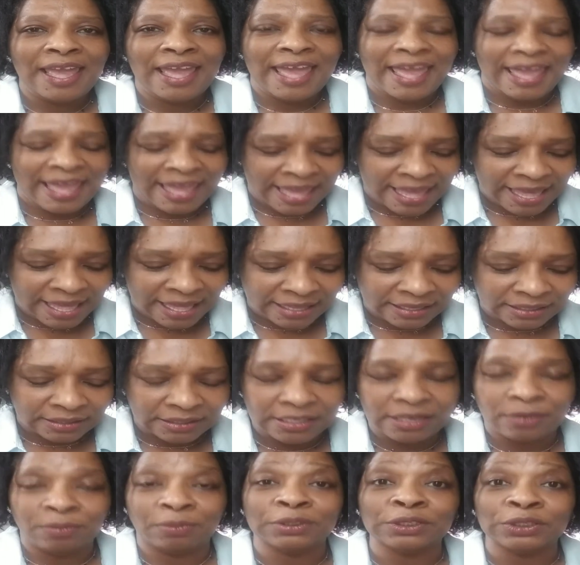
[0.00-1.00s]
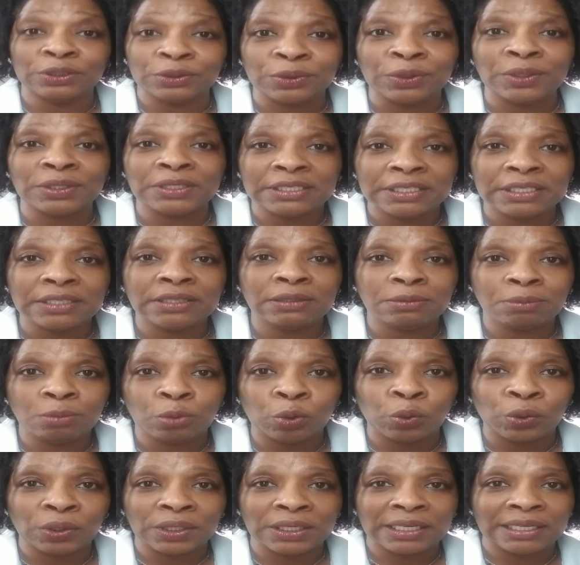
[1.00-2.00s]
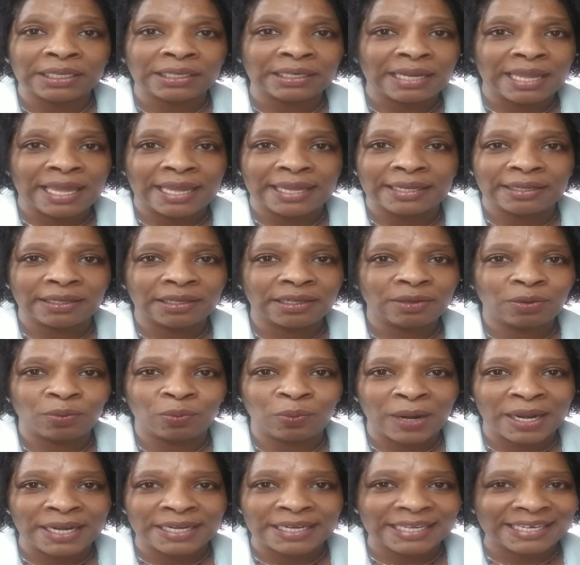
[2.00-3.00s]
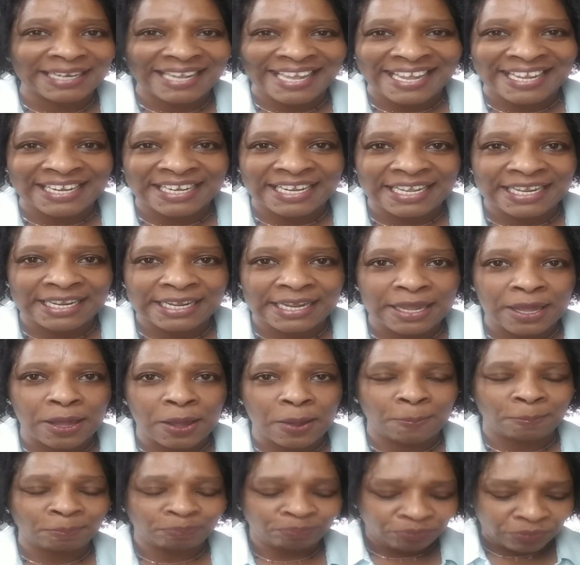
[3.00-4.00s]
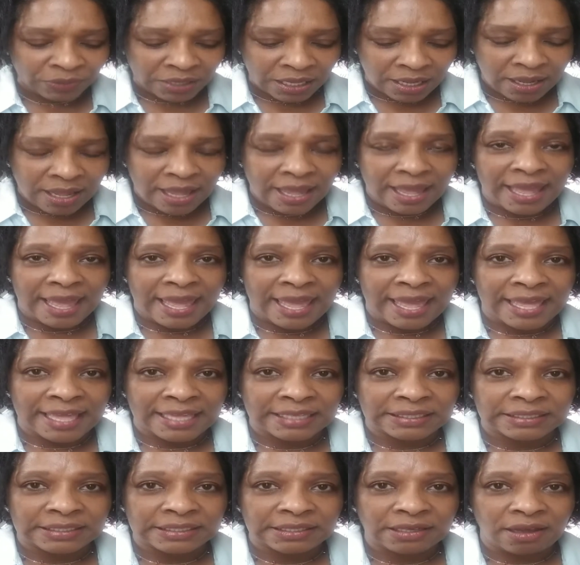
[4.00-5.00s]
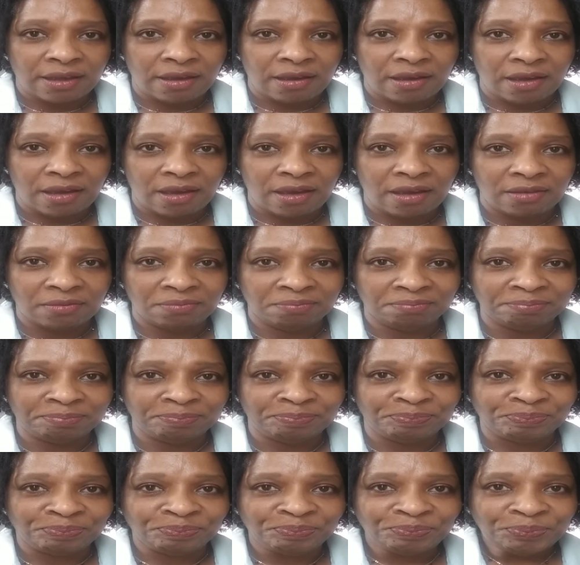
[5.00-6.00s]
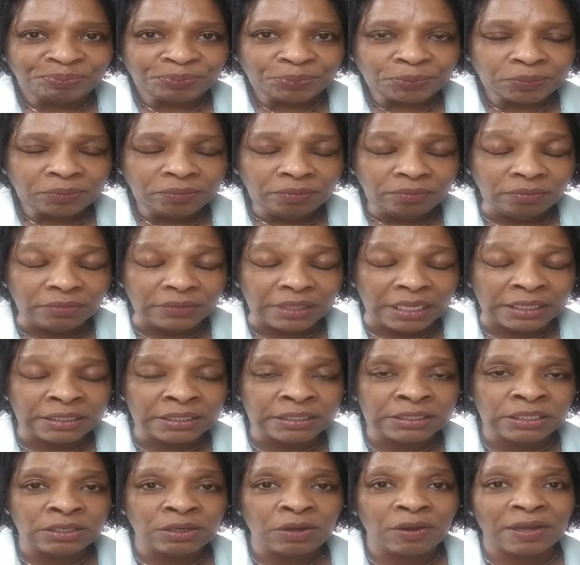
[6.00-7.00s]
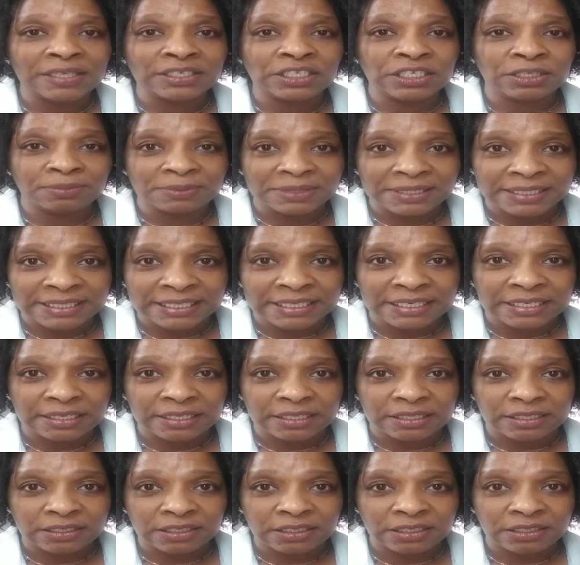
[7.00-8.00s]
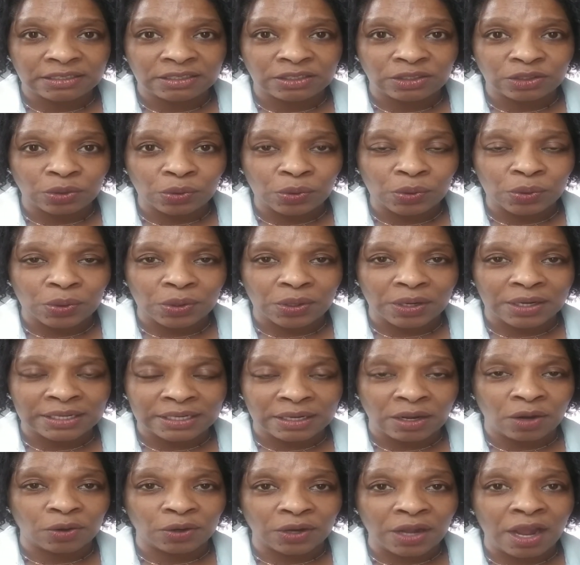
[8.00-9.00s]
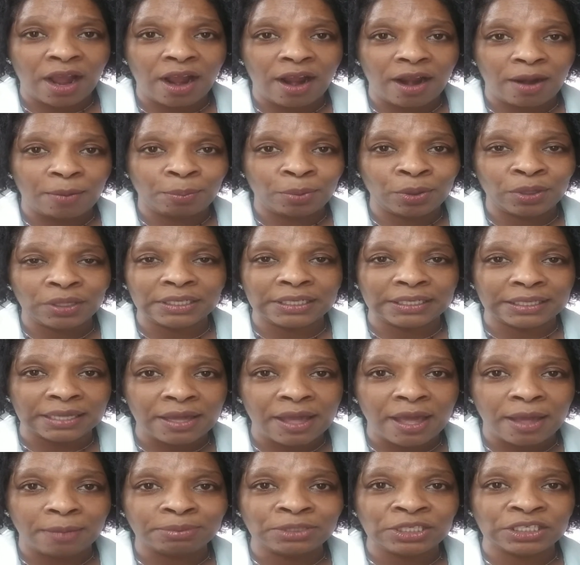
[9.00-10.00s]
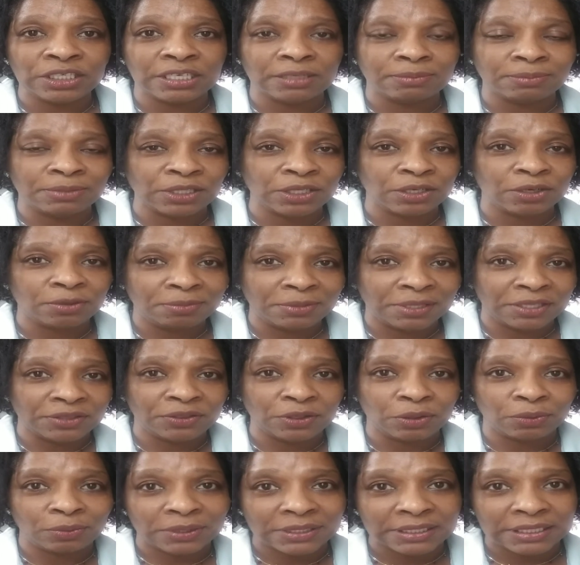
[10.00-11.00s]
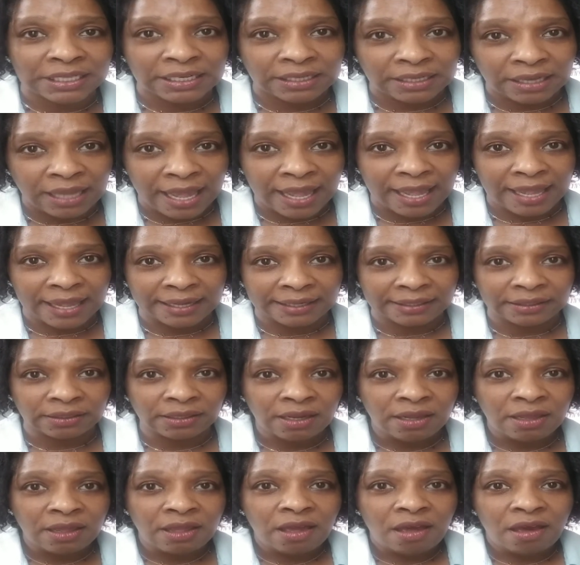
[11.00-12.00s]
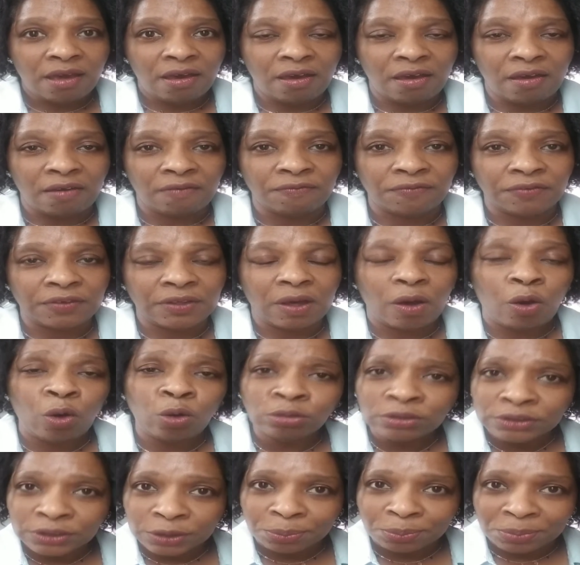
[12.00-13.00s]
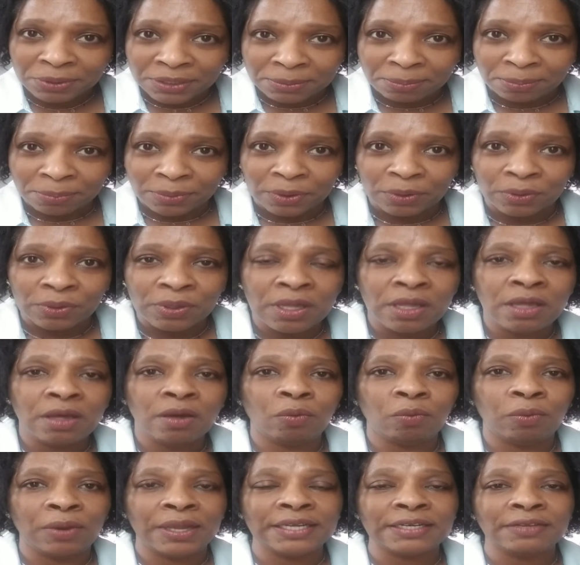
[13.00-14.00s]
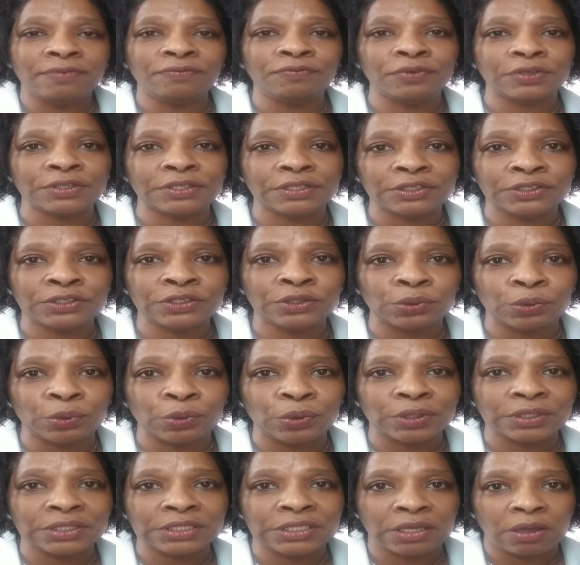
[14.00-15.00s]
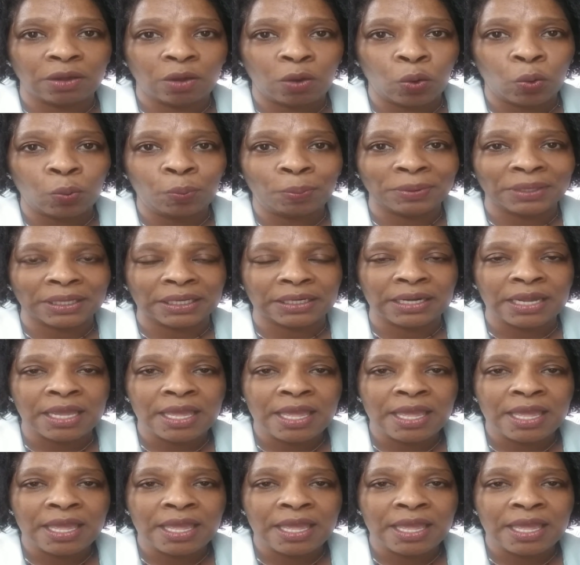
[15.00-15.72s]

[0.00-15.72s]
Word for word: and it was early in the morning, like right at 8 a.m. and um, you know, as she was sitting in the store, in her car pulling up, she observed that there was a line of older people waiting for the store to open.